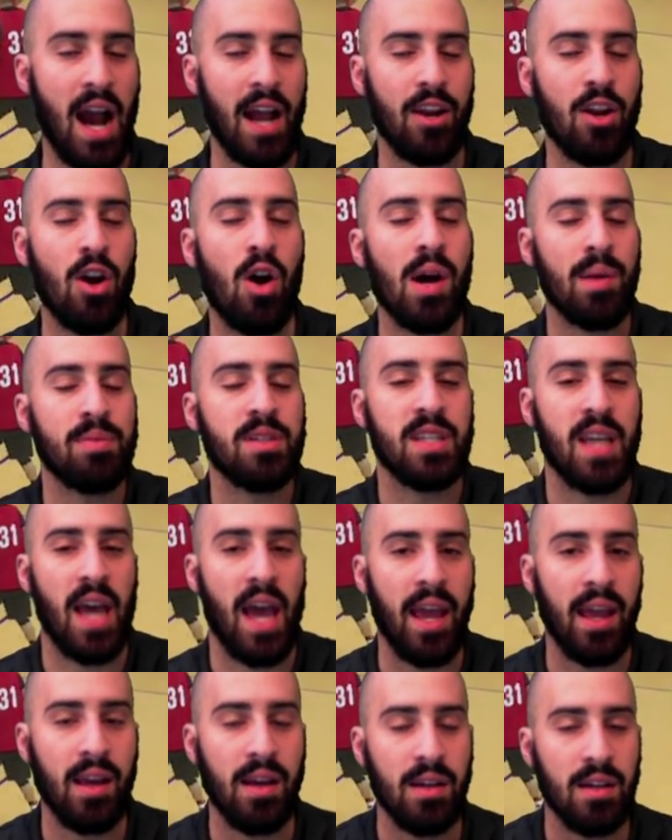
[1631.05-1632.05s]
I know I'm
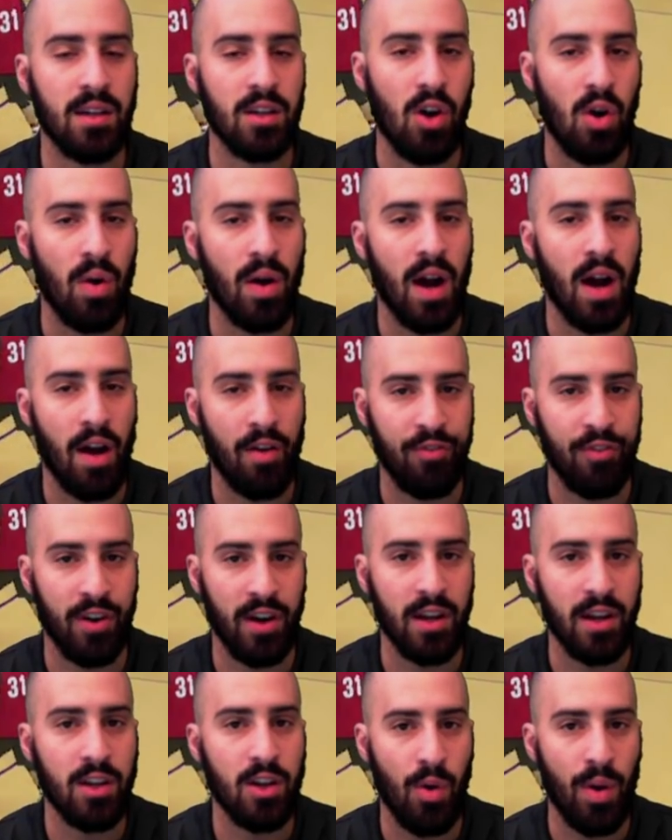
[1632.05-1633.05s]
saying going off
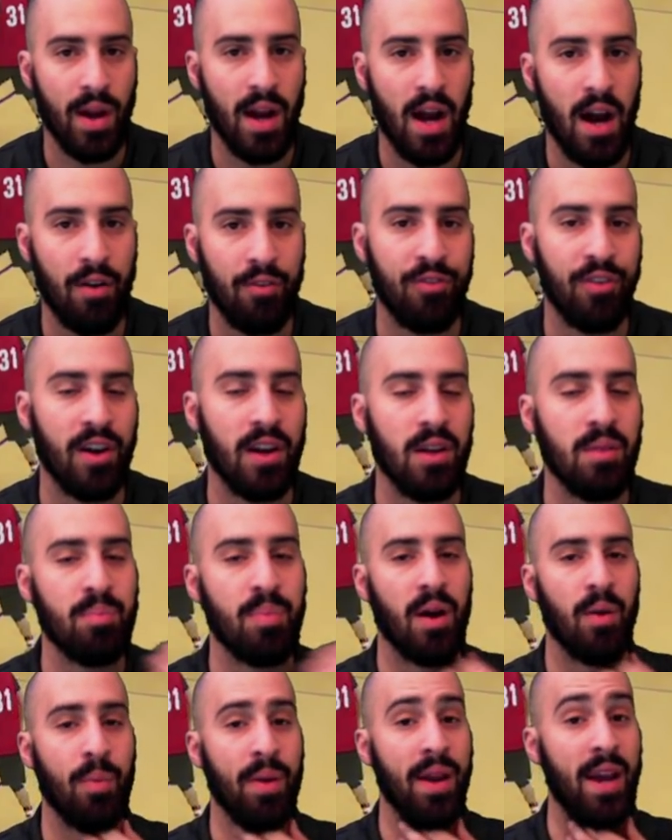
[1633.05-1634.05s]
foot,
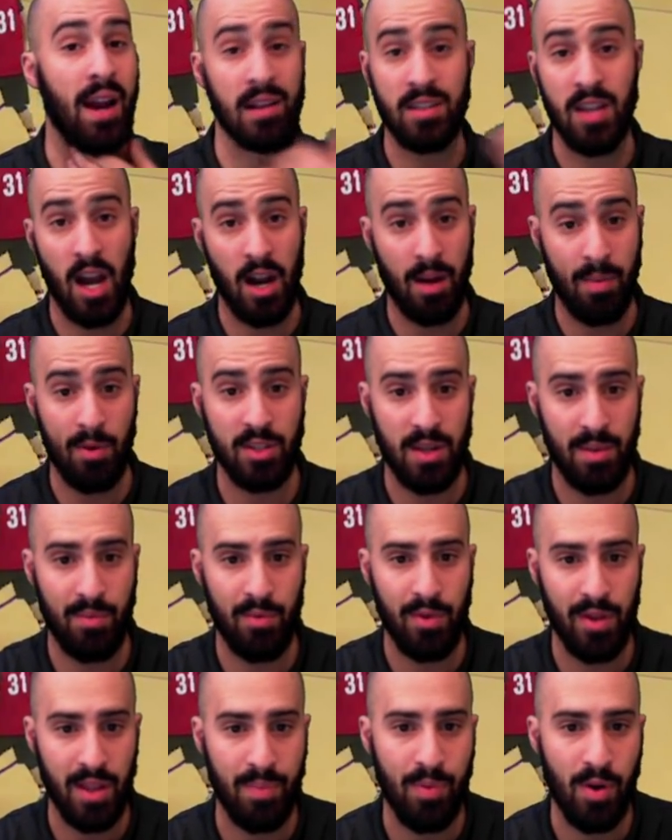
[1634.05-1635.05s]
but we got to talk about
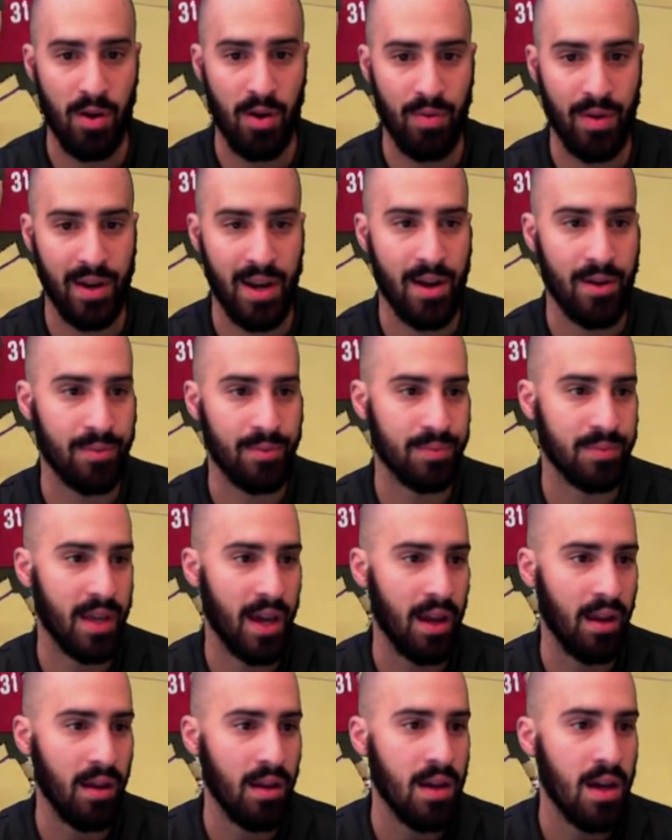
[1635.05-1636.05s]
something really important right now,
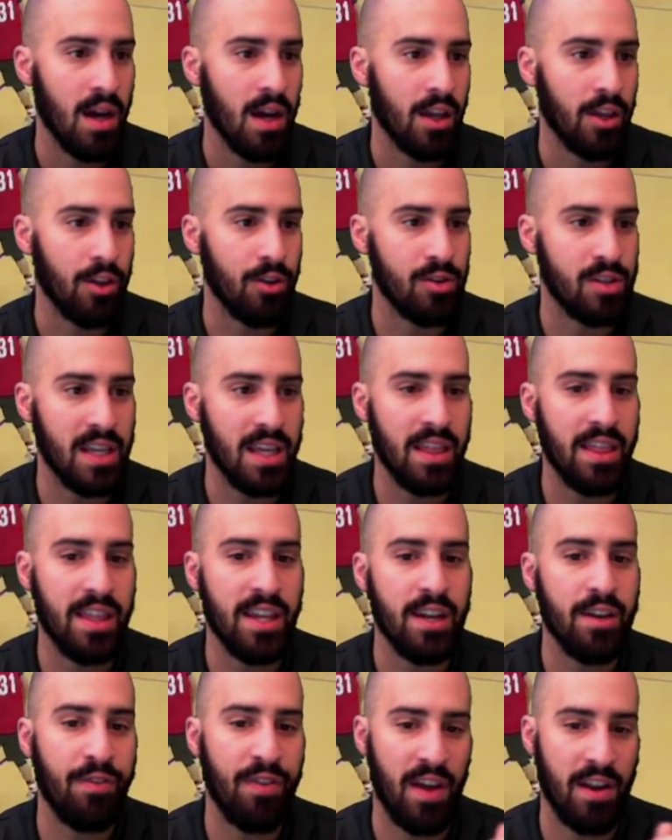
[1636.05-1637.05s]
okay? You see the
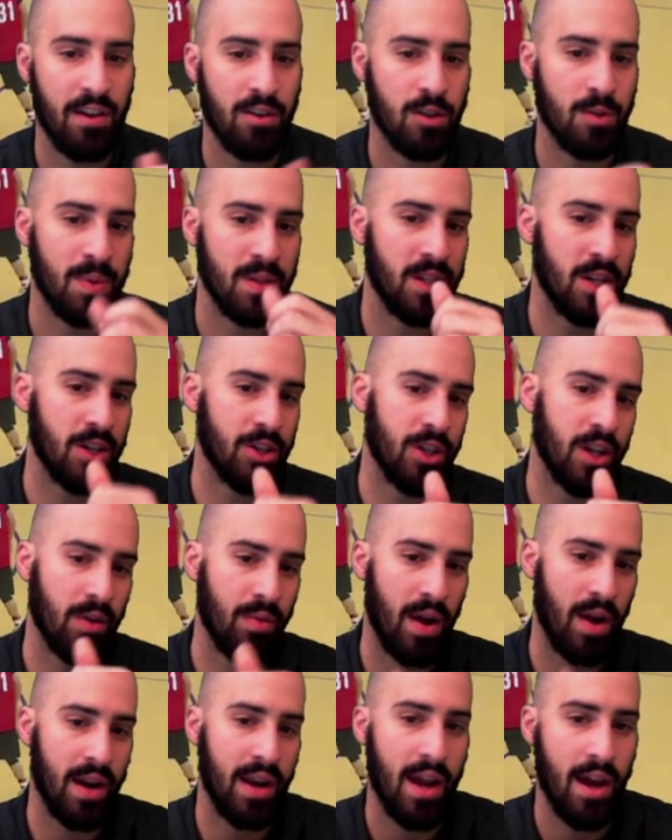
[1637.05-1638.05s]
defender's
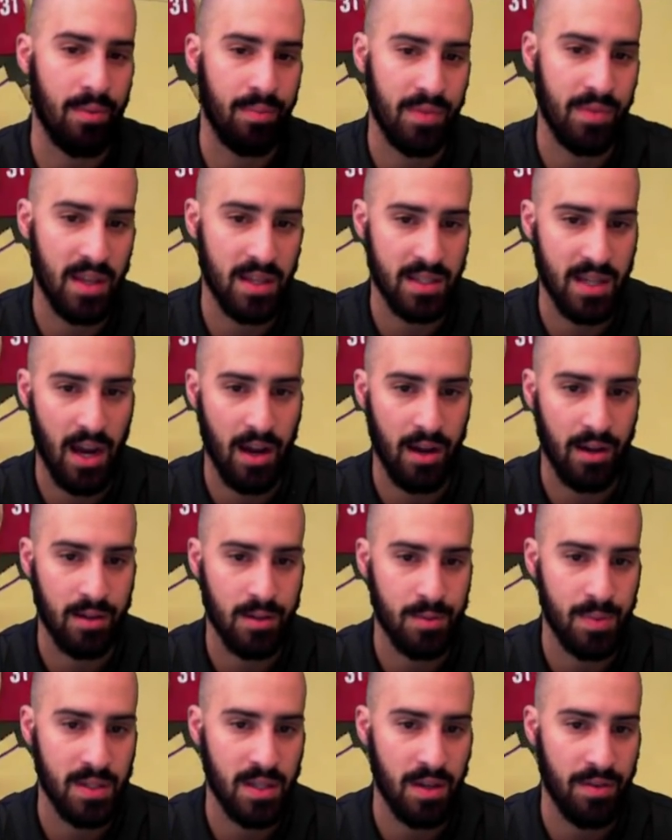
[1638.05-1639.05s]
positioning right now, this guy
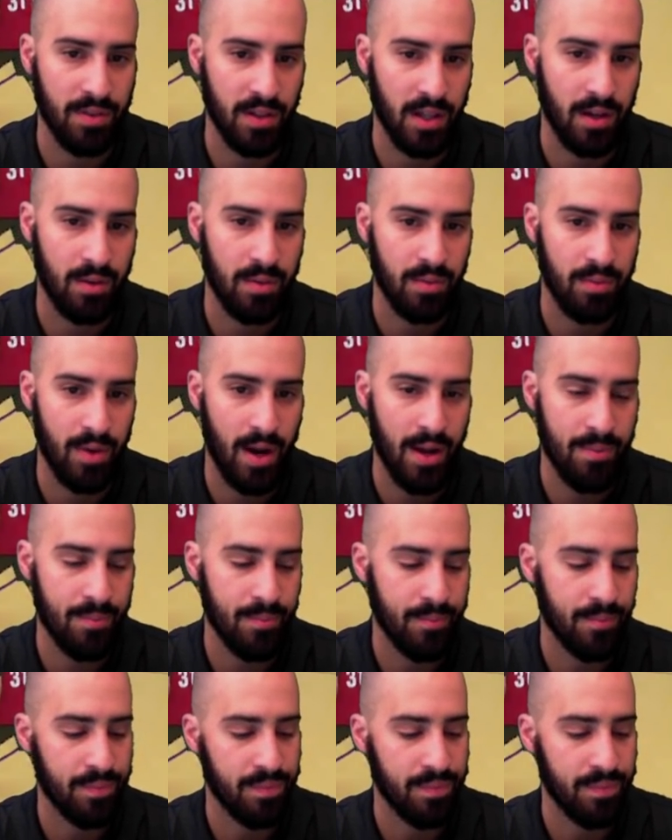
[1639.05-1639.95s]
specifically, right?